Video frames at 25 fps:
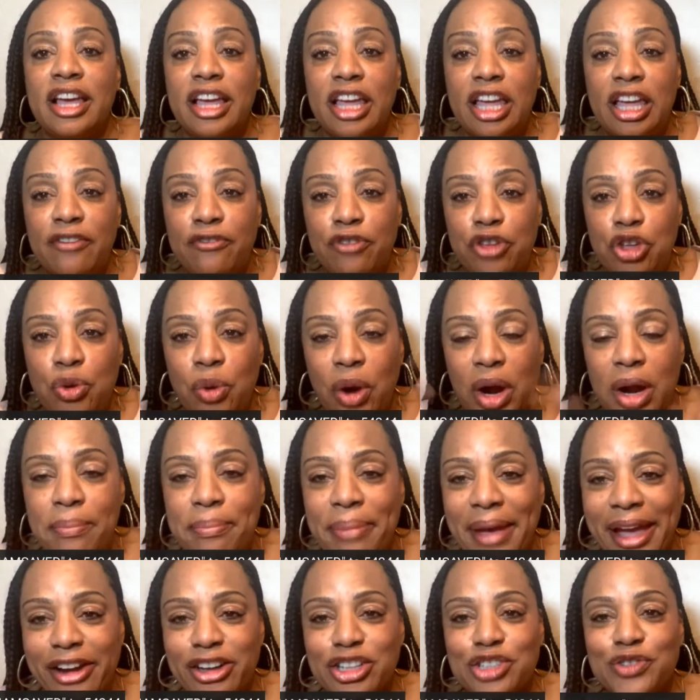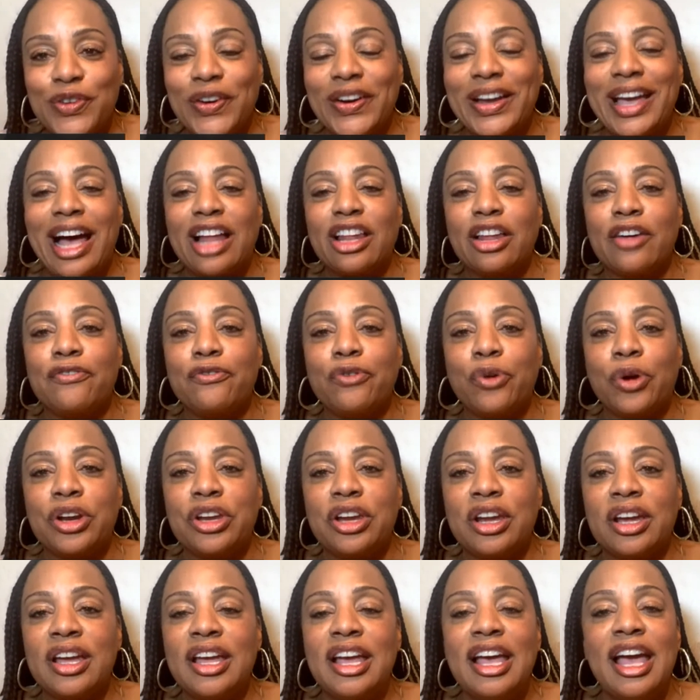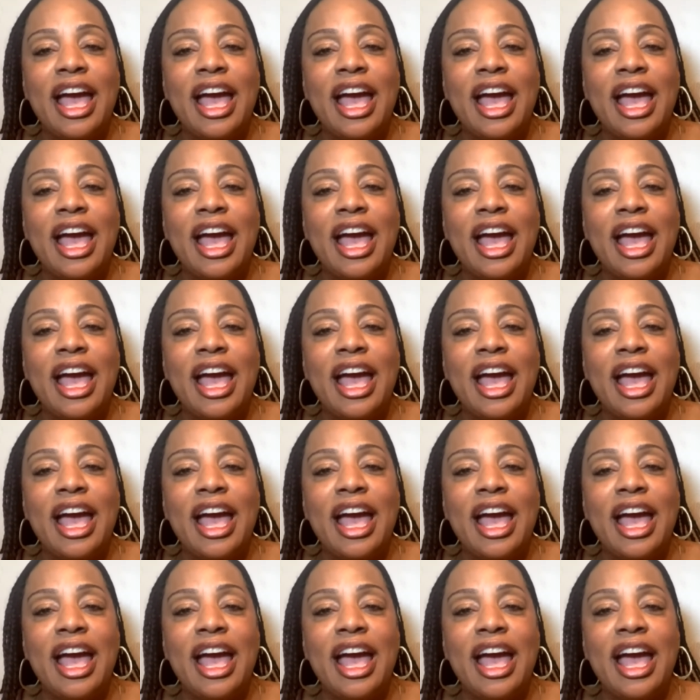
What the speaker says: If you are in Bakersfield, California,